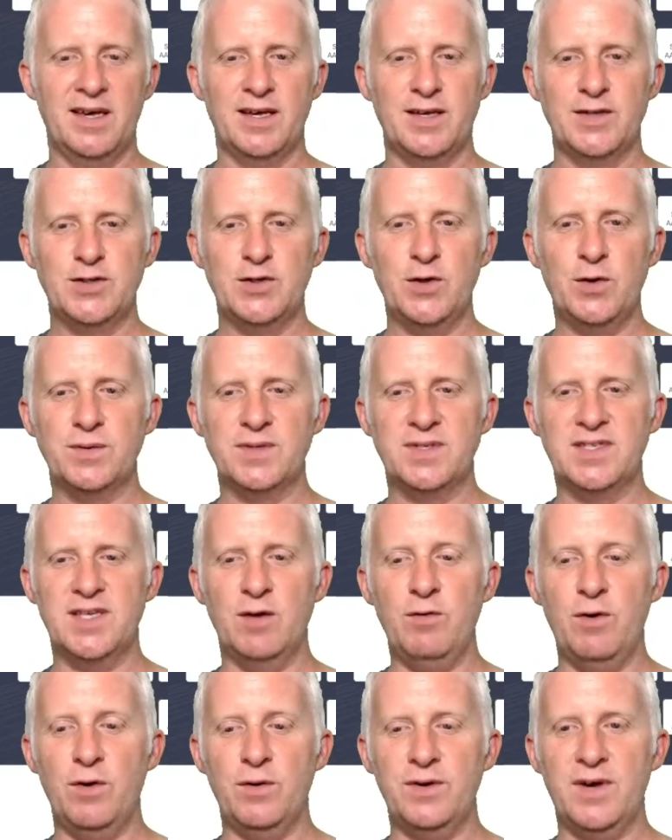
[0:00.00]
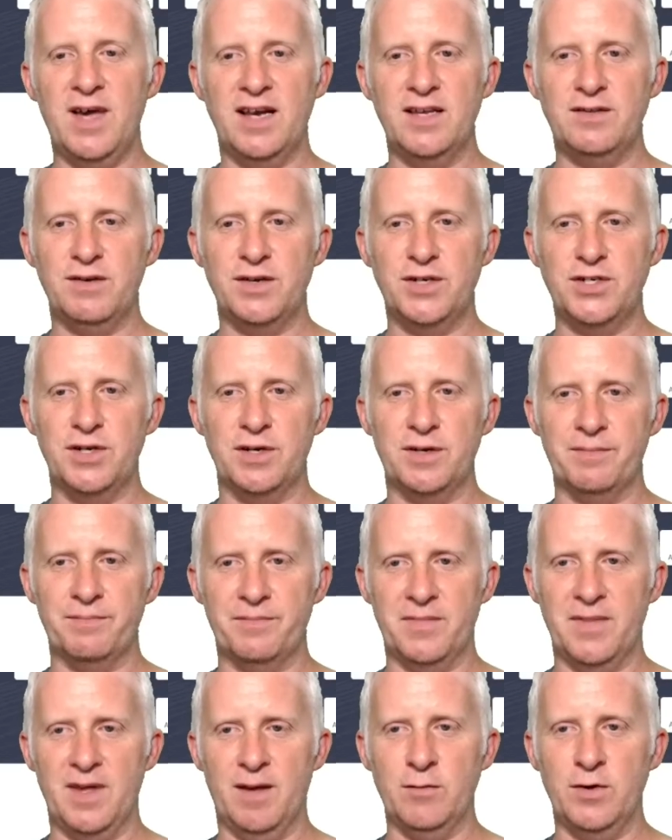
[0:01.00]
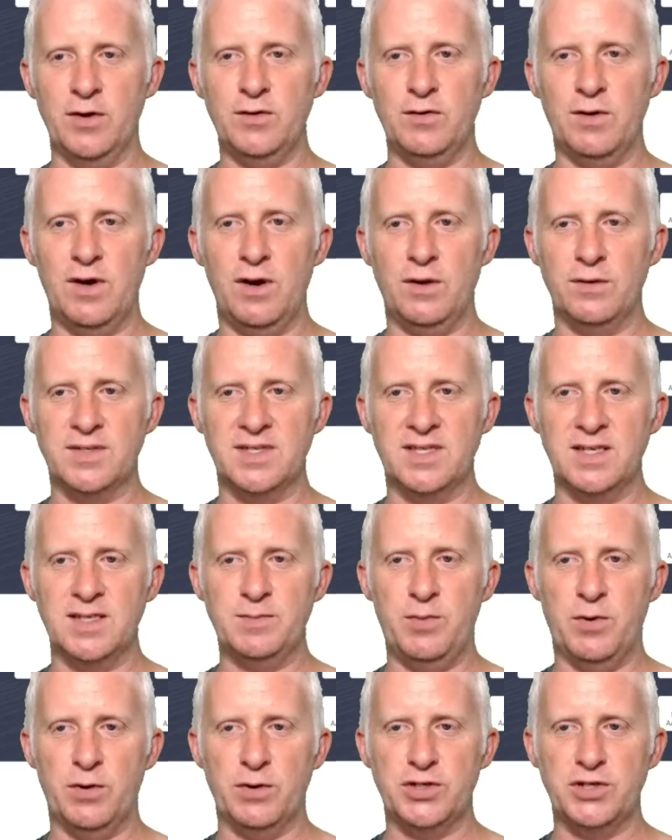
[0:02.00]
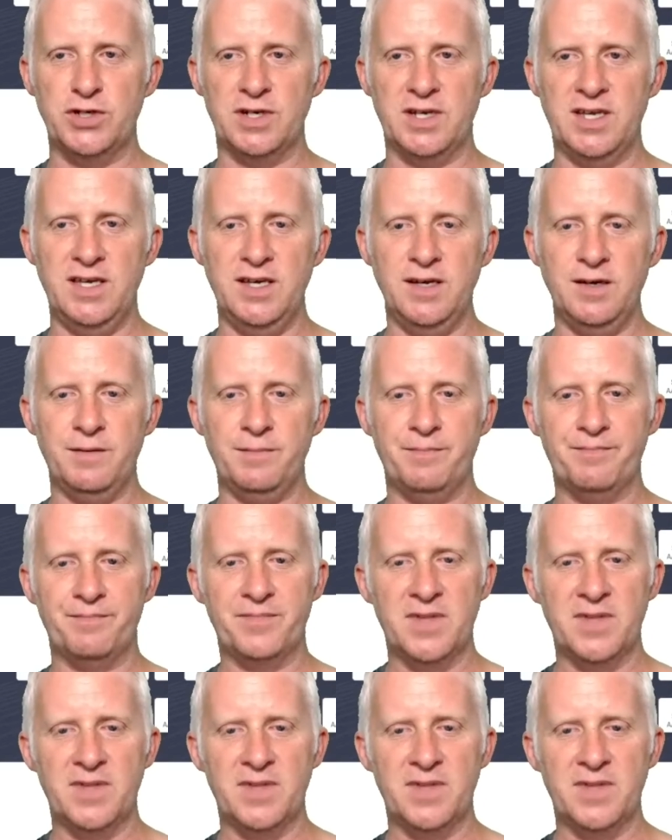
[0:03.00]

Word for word: So zero collateral. I'm going to close this portion here.